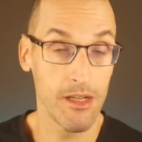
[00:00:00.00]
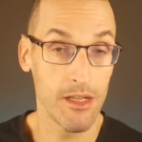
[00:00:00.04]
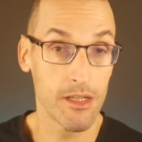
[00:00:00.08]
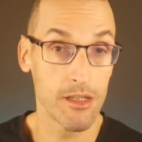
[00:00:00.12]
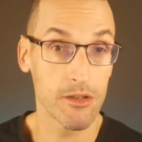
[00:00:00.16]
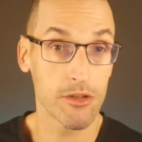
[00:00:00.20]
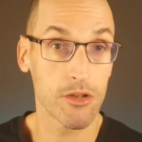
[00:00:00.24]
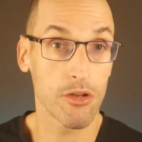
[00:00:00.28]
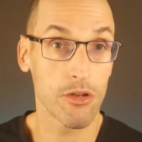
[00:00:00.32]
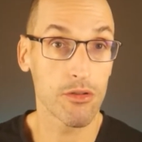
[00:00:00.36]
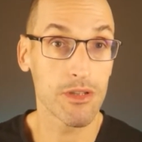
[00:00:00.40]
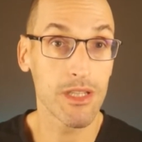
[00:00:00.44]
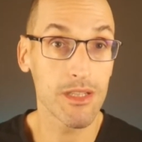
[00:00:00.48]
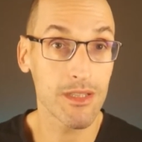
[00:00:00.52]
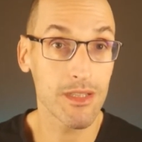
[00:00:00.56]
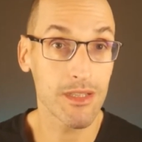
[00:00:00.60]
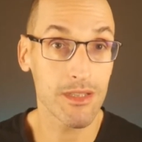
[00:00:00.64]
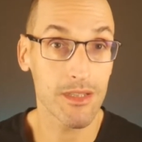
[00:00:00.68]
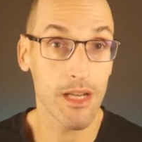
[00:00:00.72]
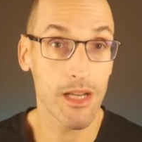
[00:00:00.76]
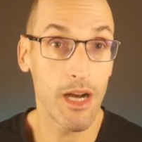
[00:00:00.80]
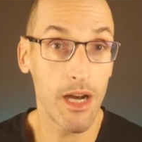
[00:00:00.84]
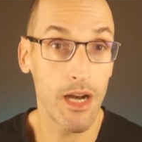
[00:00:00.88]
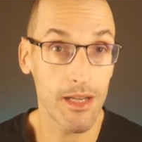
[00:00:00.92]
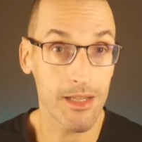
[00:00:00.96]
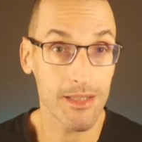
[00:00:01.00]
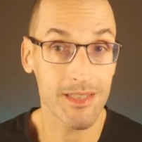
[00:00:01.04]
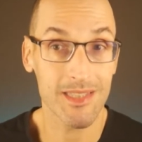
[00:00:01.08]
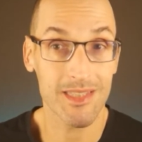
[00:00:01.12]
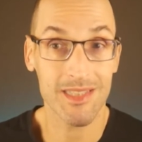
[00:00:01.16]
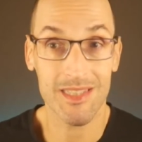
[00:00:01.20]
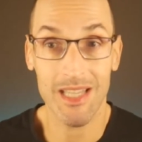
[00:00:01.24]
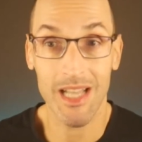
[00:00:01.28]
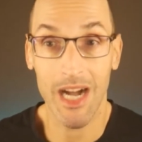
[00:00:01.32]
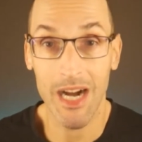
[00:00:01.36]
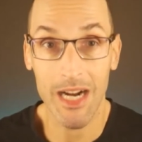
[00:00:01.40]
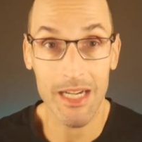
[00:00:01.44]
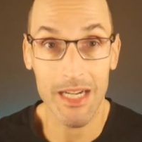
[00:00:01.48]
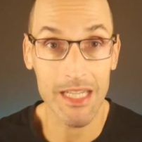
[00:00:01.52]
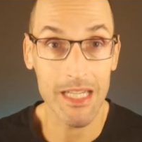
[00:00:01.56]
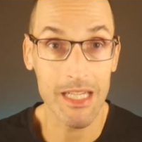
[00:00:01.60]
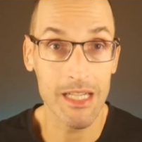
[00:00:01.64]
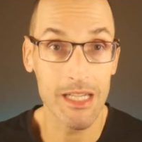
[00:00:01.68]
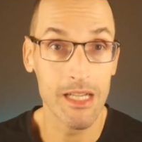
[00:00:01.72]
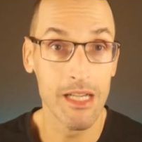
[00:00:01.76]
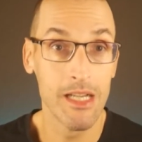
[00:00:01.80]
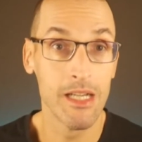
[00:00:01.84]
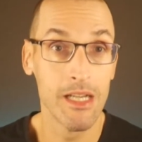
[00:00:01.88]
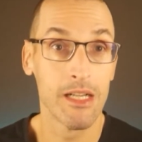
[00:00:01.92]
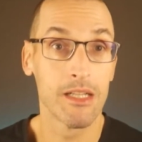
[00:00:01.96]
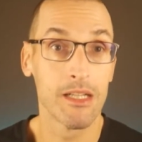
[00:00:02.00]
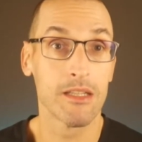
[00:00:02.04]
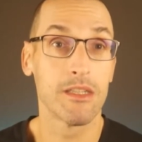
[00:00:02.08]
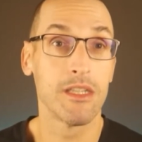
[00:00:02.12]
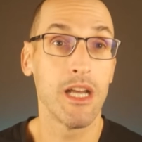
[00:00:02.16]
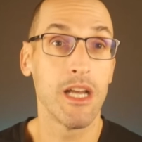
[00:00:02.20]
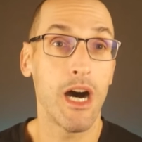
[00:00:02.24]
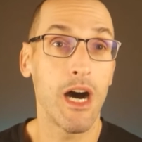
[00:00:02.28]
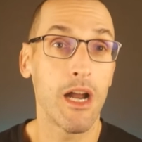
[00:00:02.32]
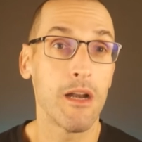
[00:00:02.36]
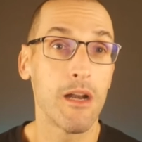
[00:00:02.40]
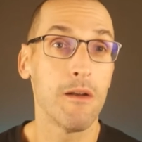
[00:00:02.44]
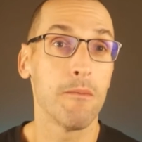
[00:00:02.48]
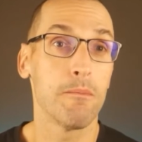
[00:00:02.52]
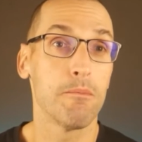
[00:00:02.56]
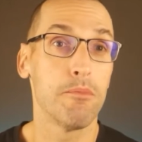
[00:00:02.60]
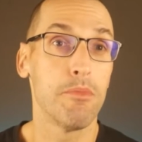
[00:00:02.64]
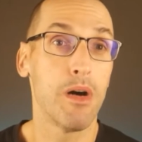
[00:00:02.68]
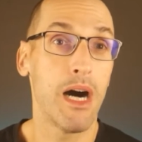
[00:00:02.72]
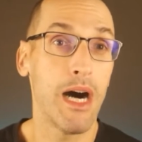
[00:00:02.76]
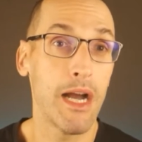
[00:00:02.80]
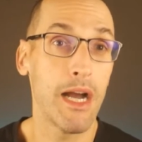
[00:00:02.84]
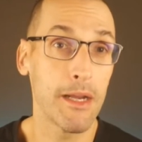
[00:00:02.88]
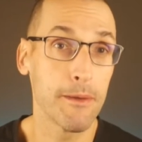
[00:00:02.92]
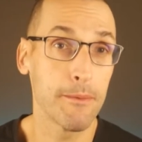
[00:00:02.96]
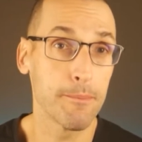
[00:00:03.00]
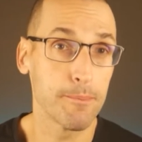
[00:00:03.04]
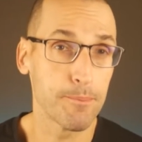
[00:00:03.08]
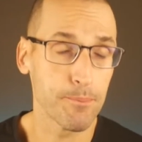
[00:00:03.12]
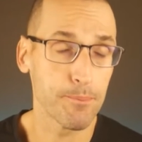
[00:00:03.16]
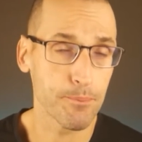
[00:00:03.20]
So this is a study done by